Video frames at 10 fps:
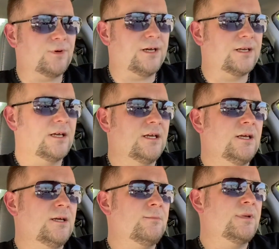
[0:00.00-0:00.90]
But
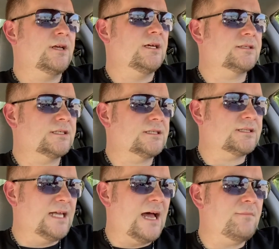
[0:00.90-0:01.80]
because this is
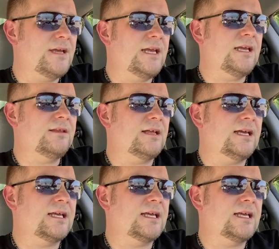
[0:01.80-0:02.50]
not me, they